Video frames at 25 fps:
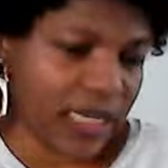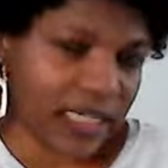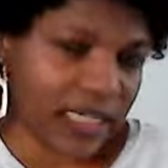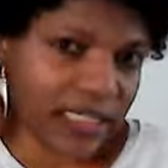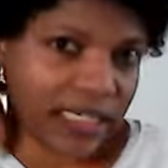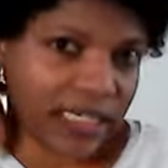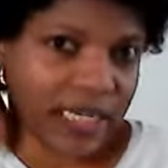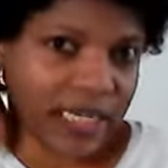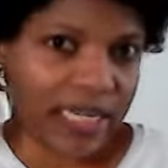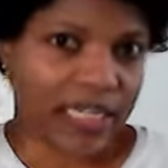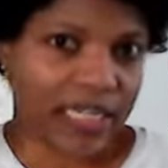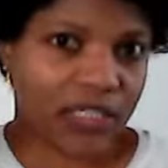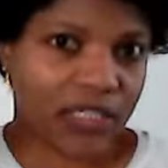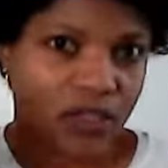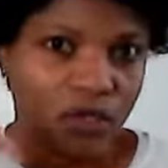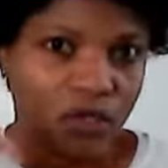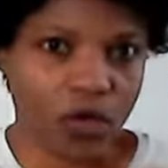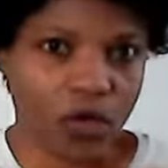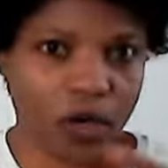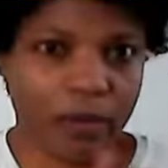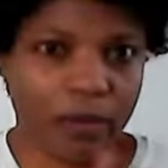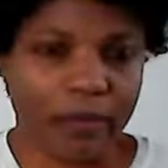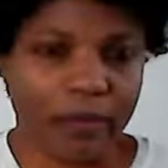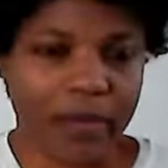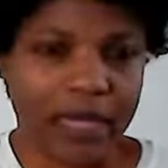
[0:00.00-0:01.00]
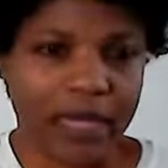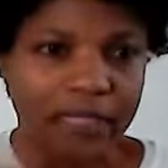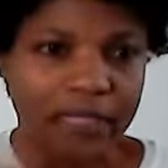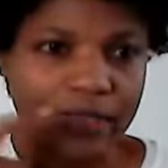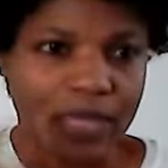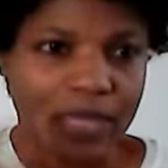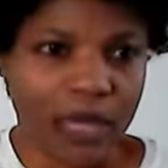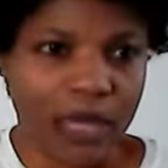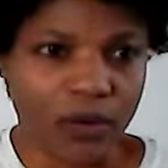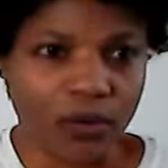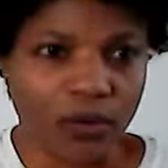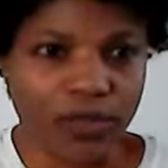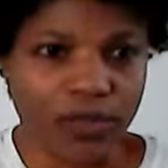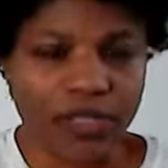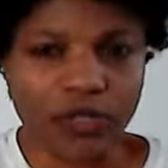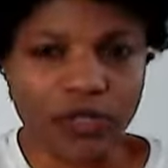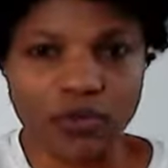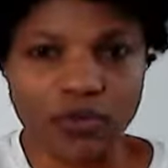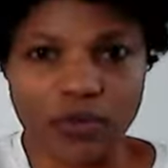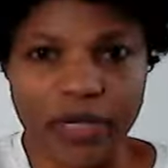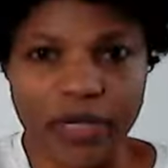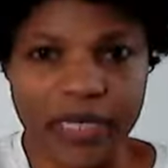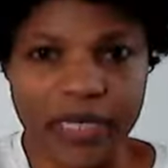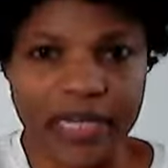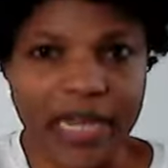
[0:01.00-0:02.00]
I said, let's come and calculate
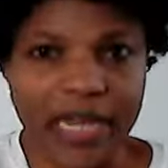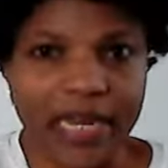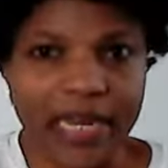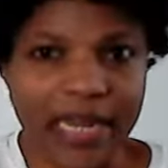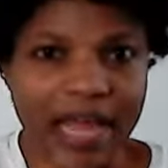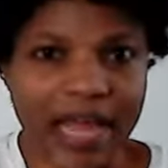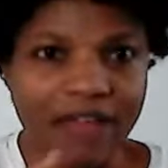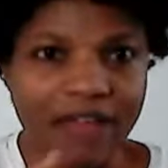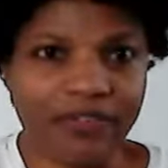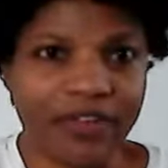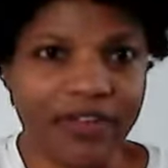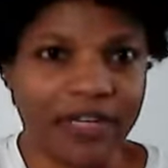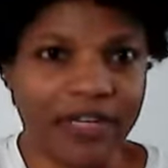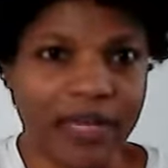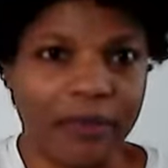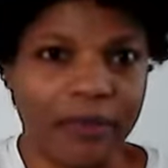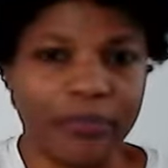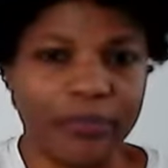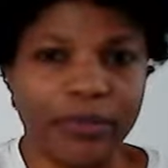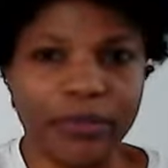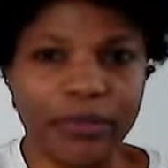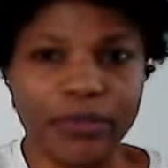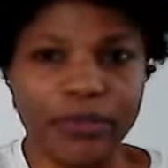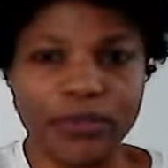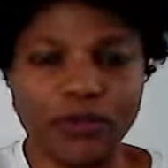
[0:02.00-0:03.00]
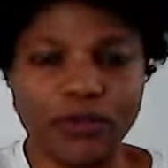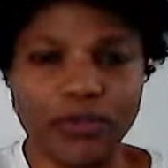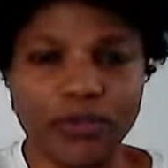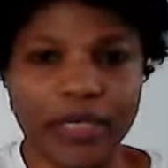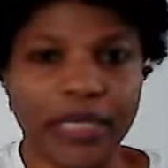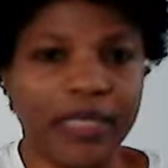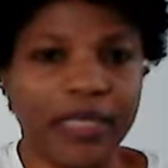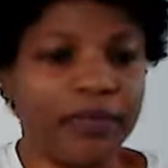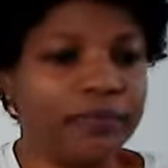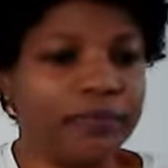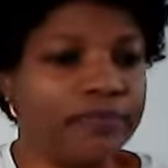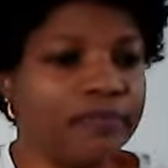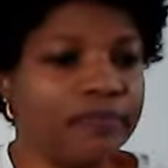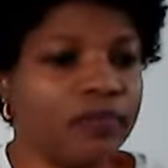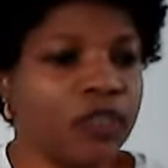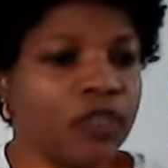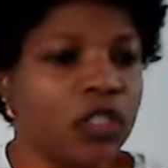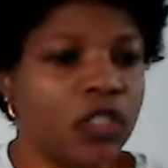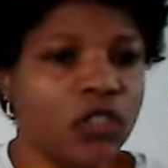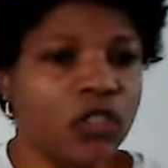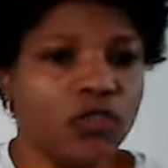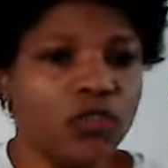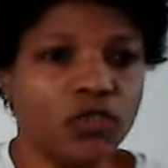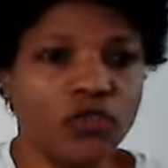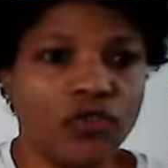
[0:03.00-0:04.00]
together life in abroad, okay?
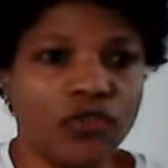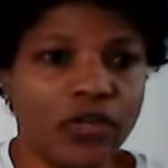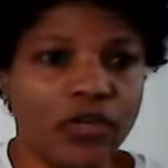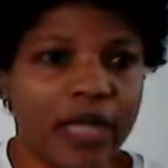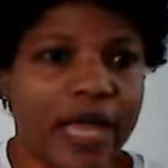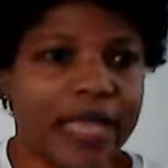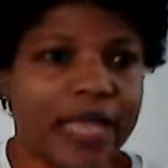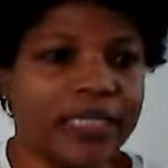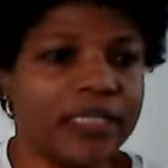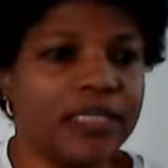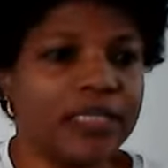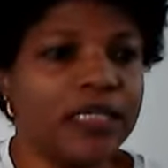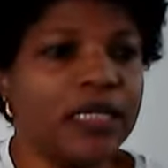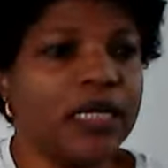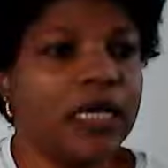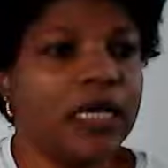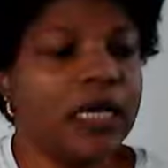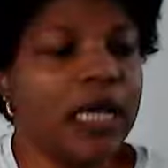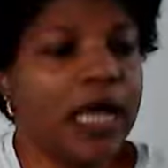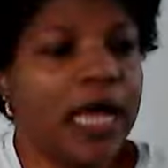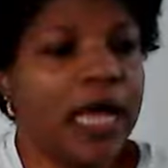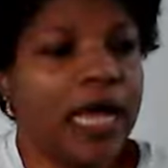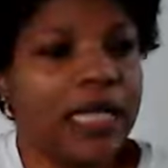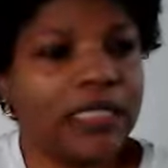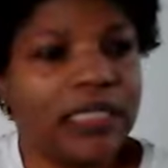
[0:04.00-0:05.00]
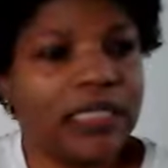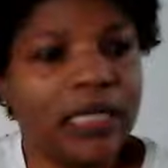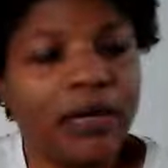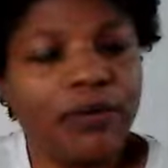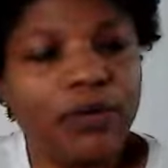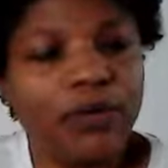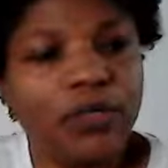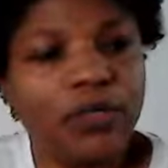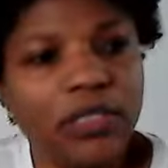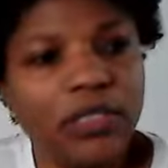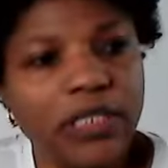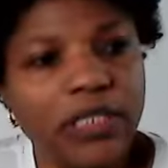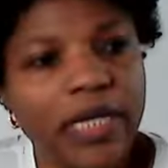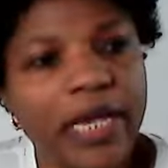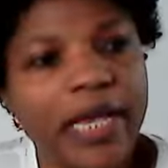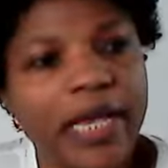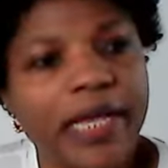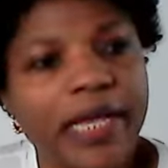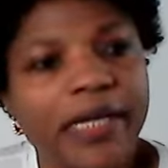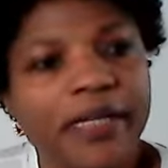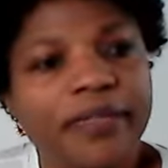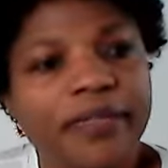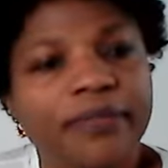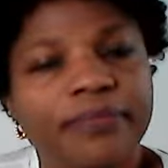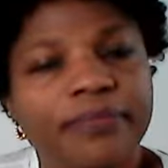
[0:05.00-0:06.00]
So guys, as I was
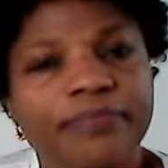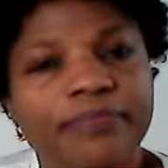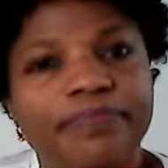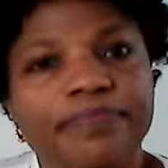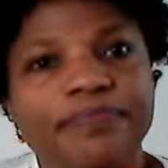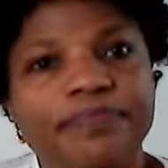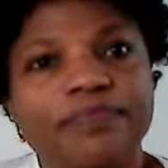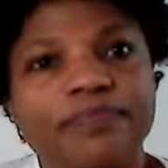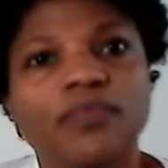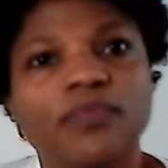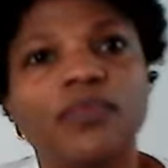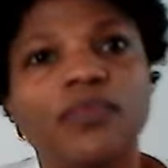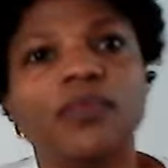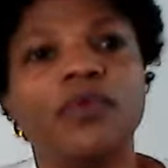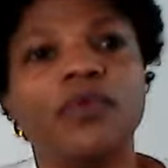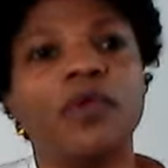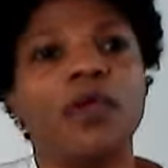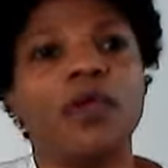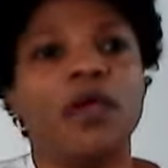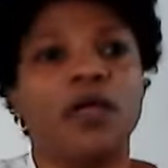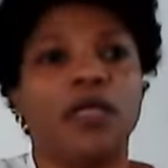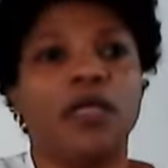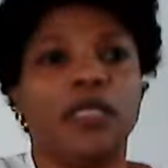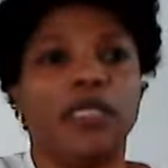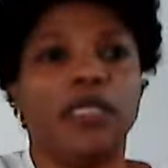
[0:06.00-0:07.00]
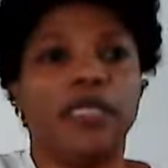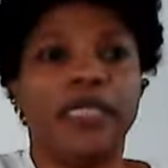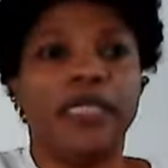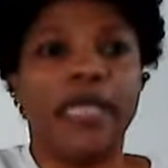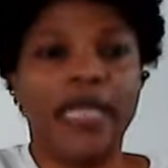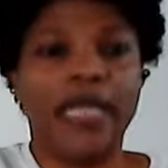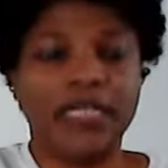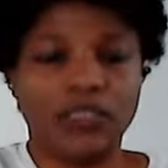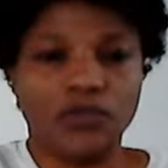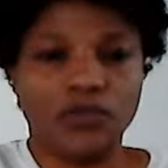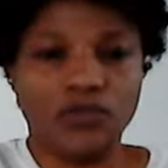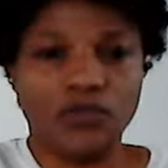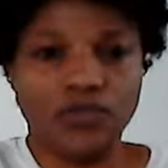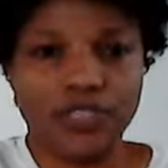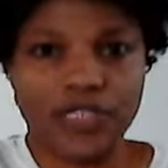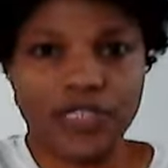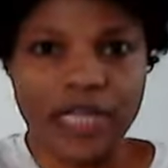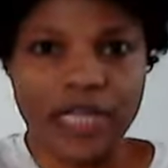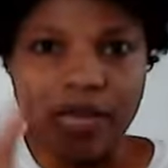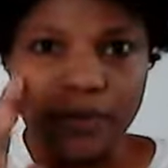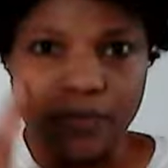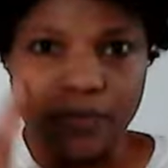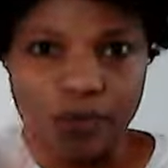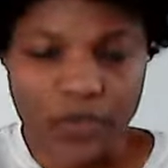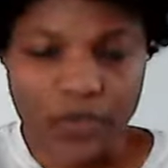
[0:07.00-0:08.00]
saying, let's do the
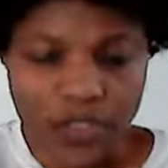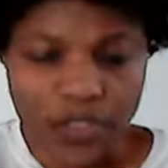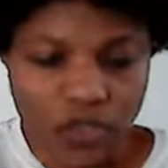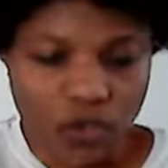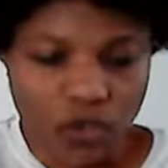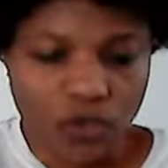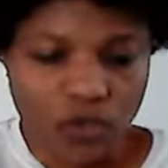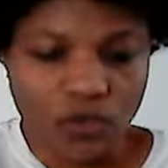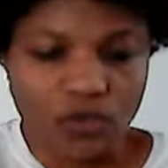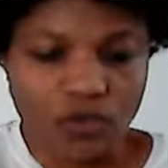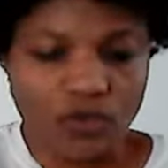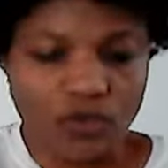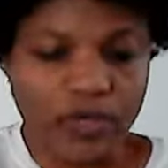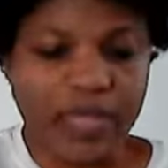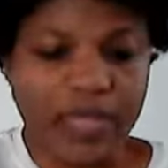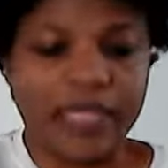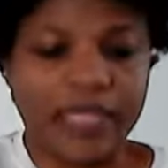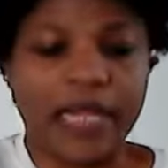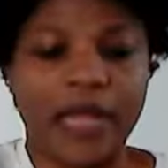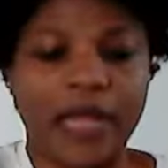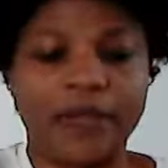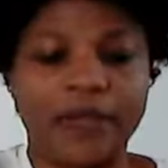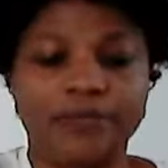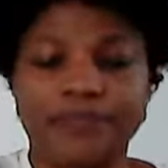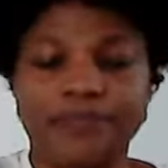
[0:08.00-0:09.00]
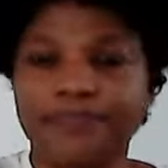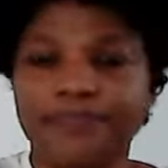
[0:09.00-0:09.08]
calculation together.